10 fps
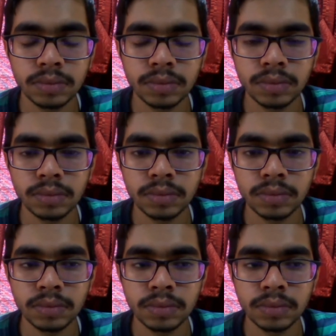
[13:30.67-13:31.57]

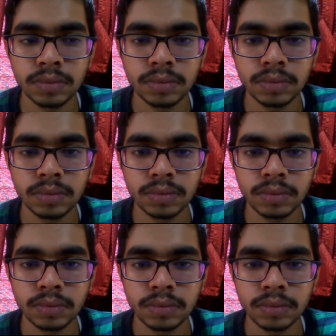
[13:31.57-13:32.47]

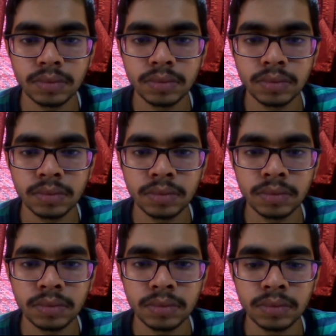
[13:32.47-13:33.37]

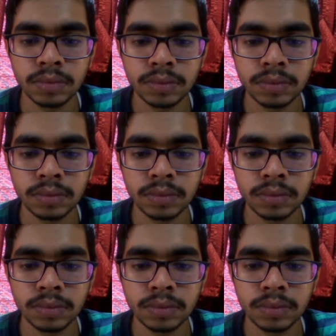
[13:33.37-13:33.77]
[no speech]